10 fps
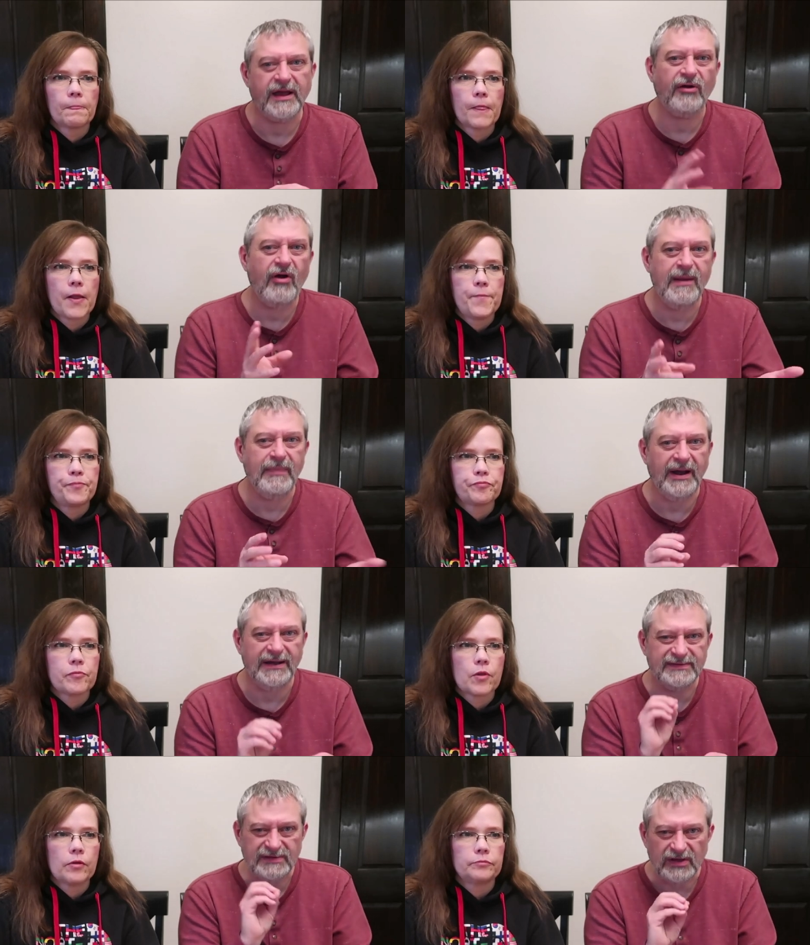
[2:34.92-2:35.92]
Speaker 1: Like a
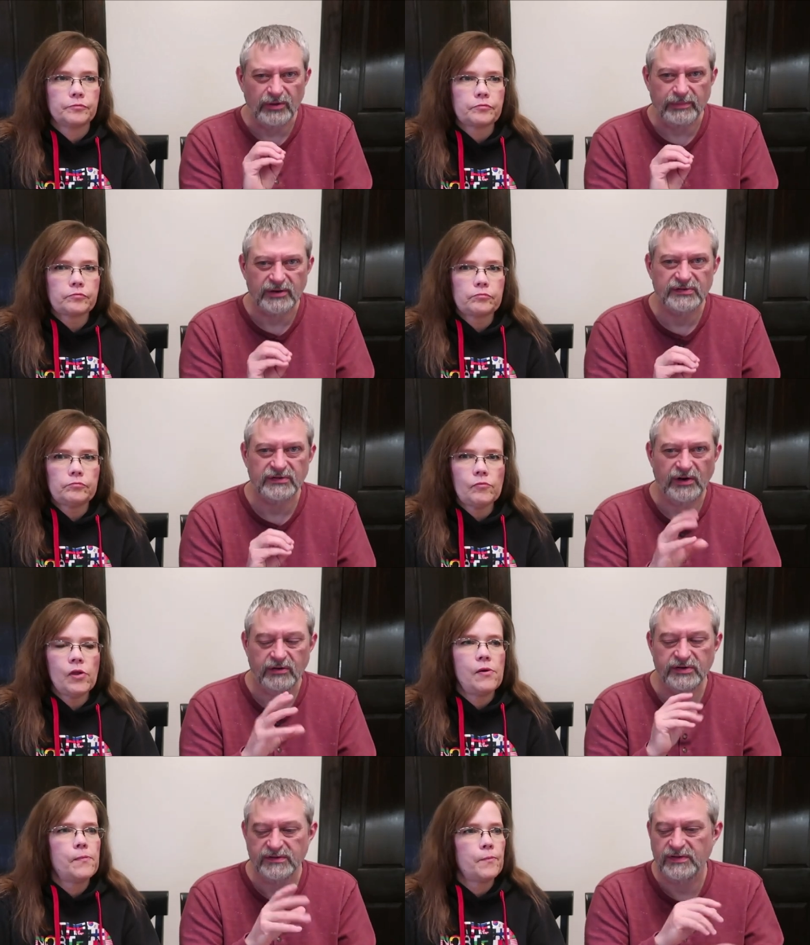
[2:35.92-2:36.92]
cranberry has this little burst of
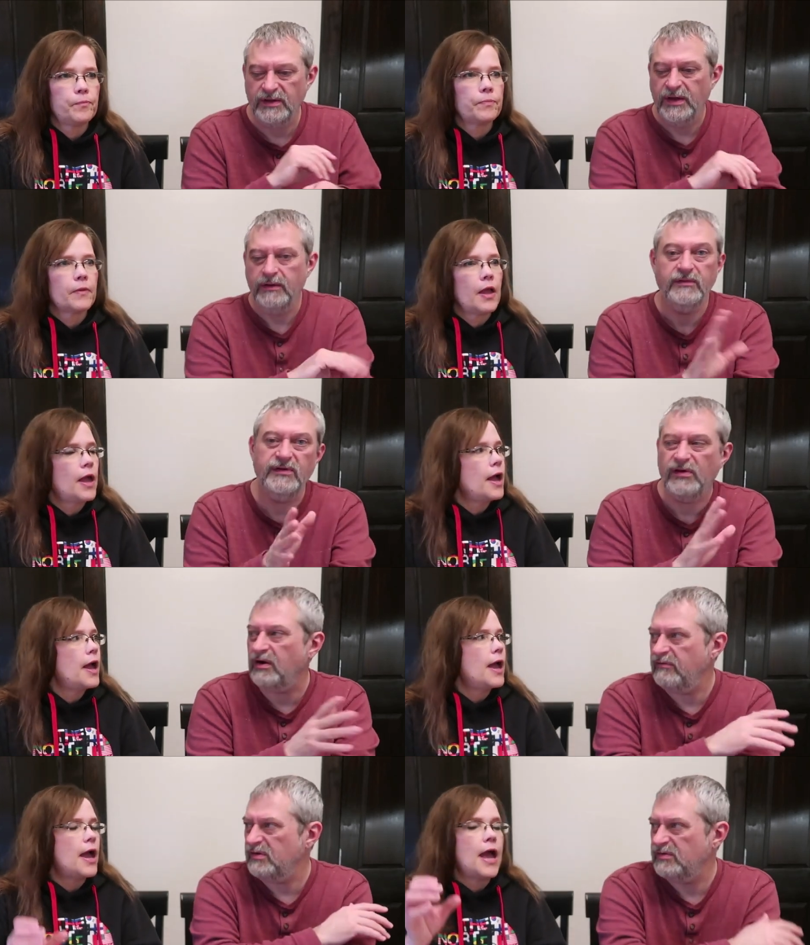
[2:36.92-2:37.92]
tartness. These
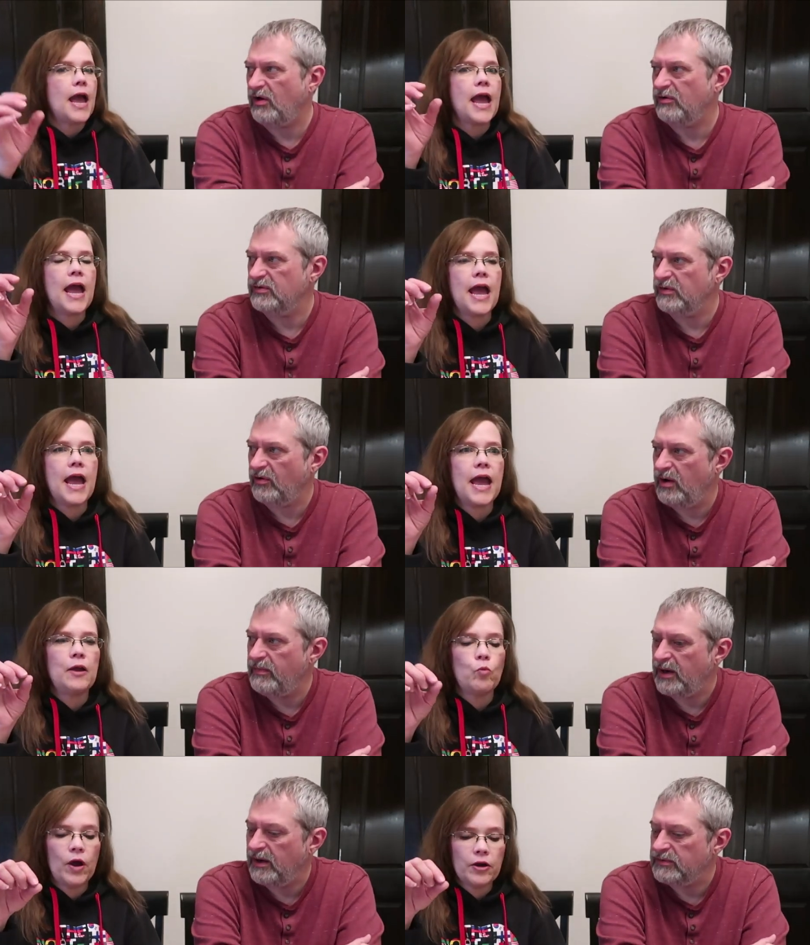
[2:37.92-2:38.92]
aren't even as tart as a
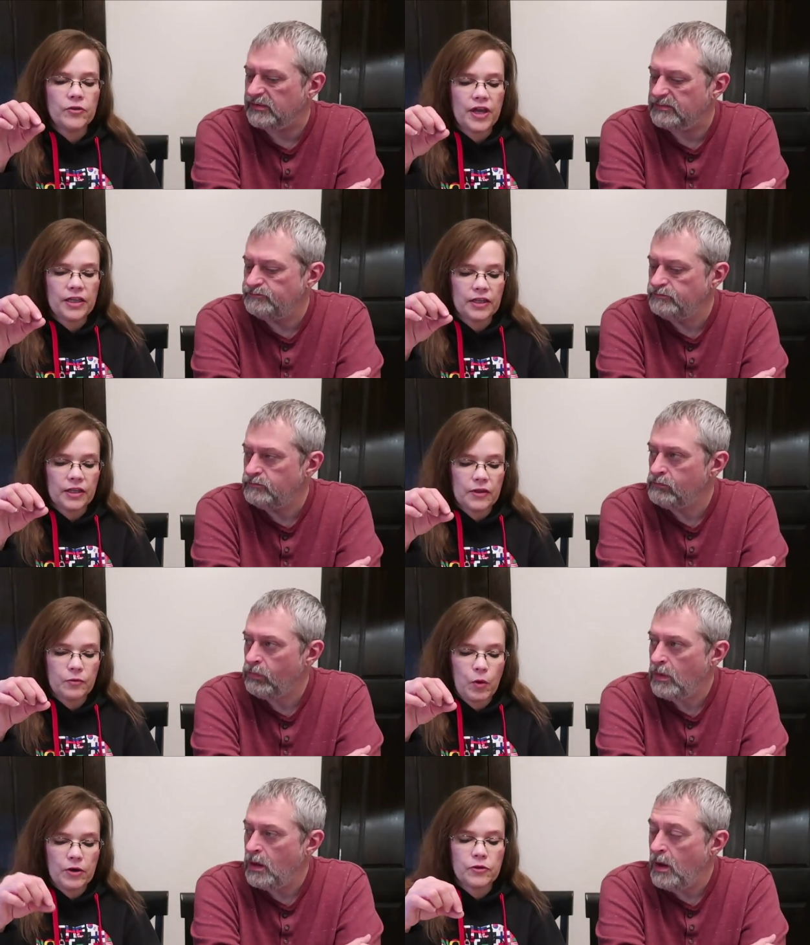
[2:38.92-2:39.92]
cranberry. And where
Speaker 2: they,
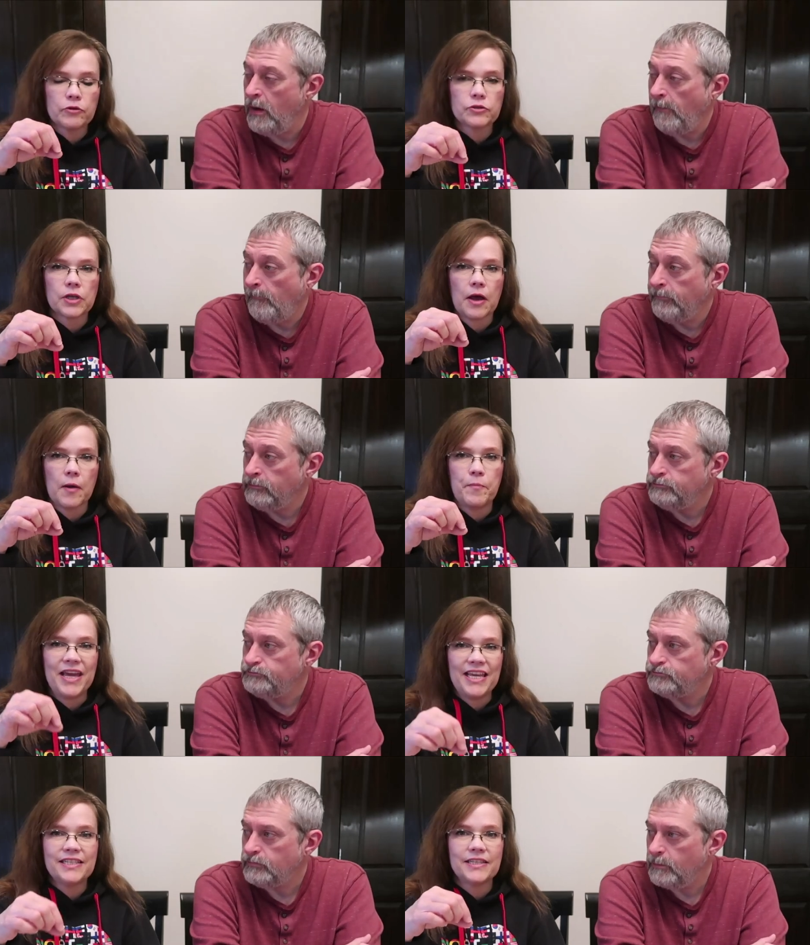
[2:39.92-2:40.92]
where there's a
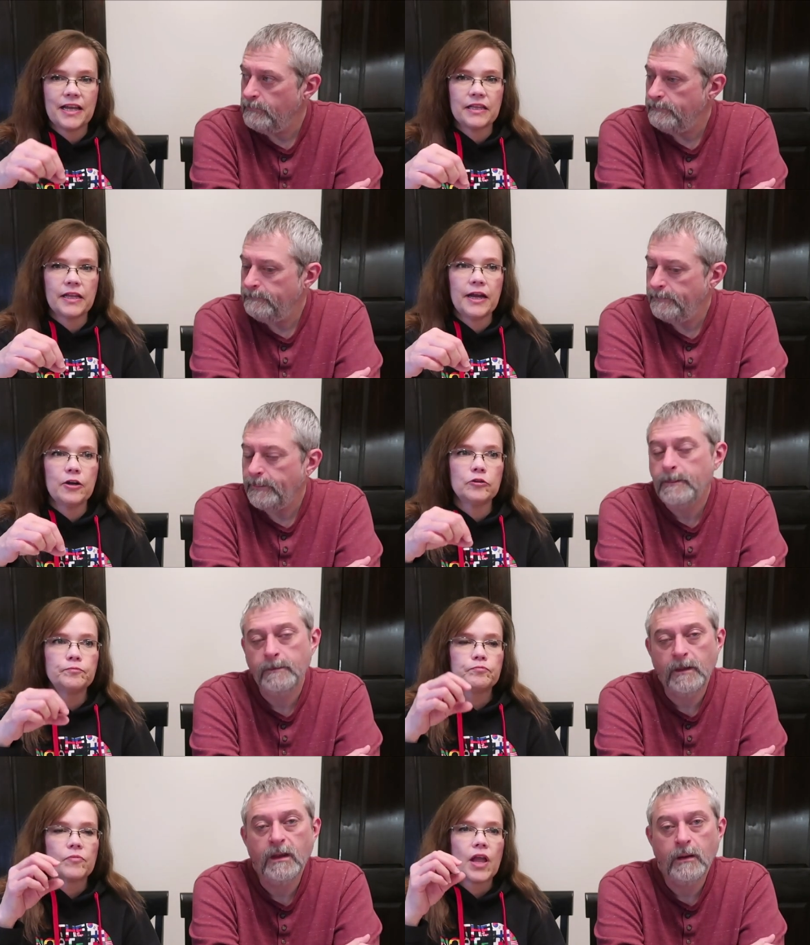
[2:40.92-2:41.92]
piece in
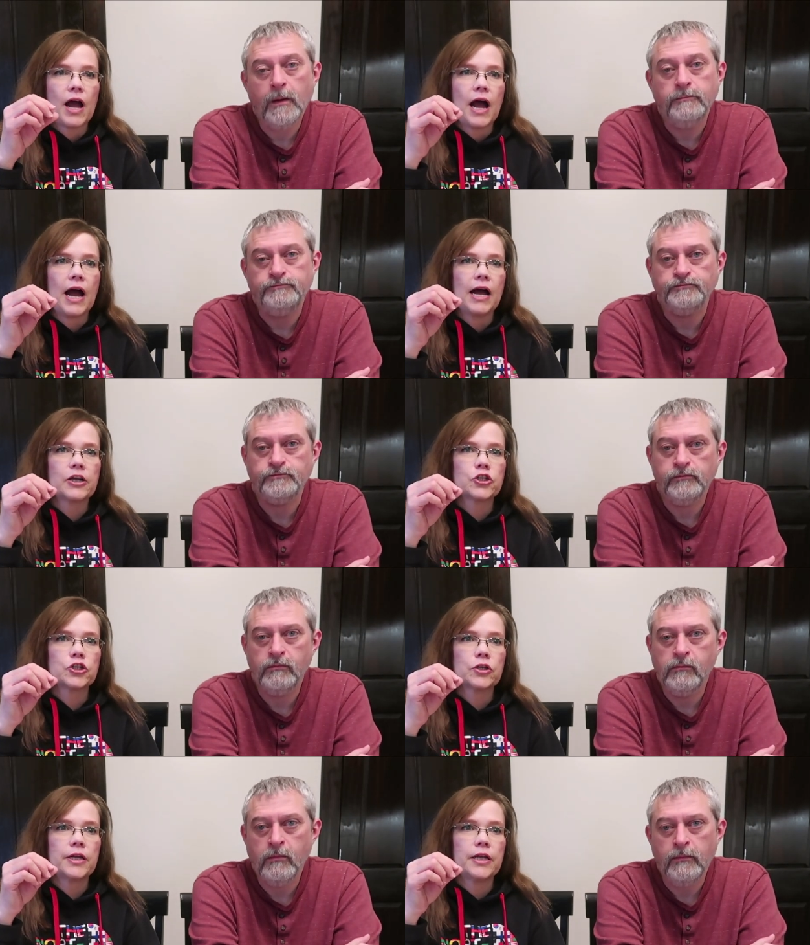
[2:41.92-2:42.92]
there, I
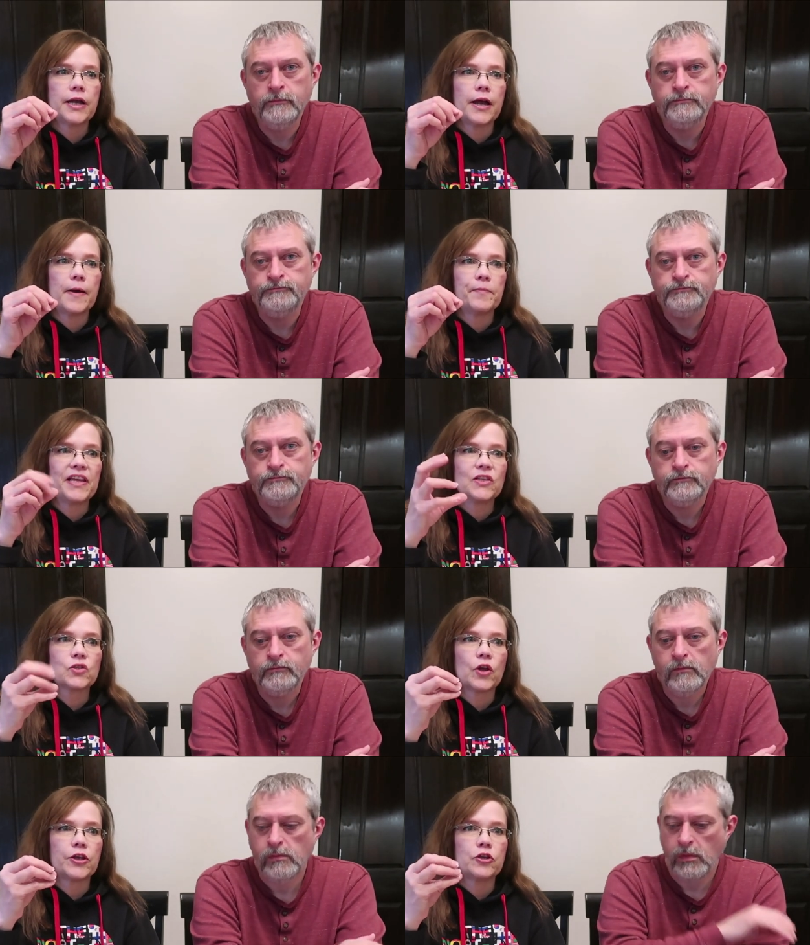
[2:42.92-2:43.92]
actually, um,
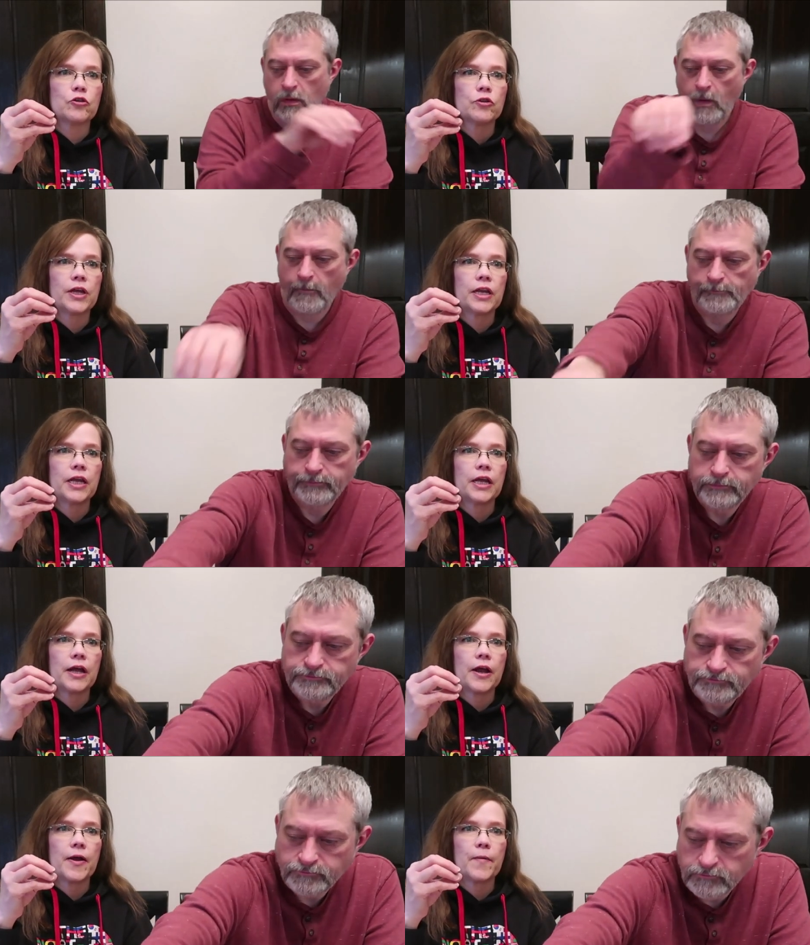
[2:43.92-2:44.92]
it's like you're
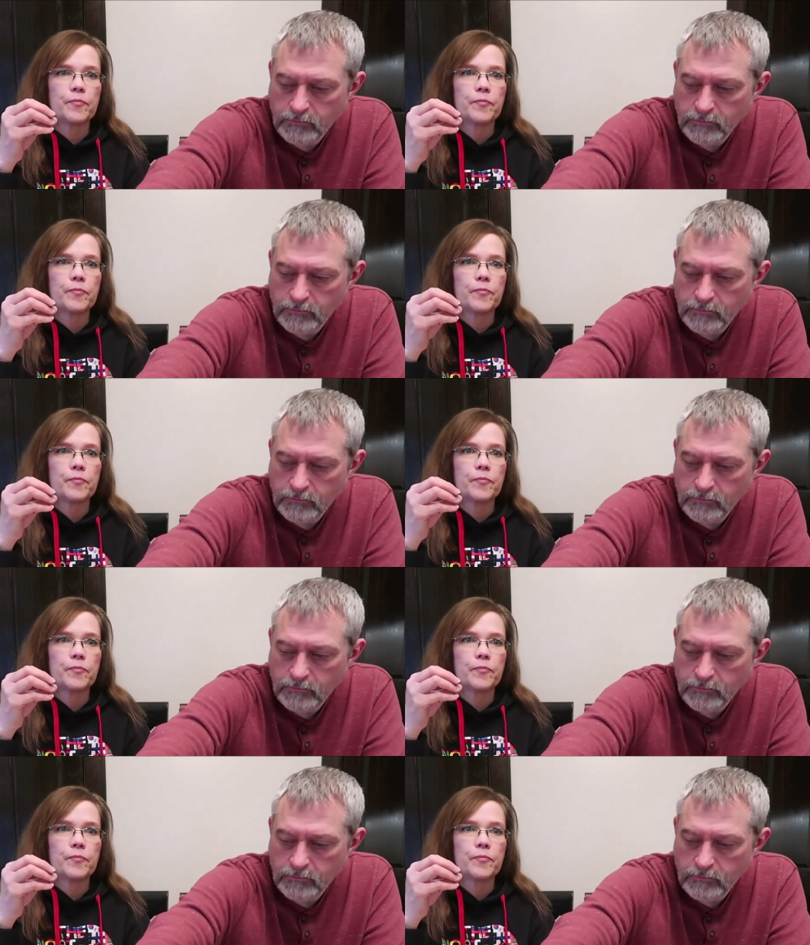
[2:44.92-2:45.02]
getting um,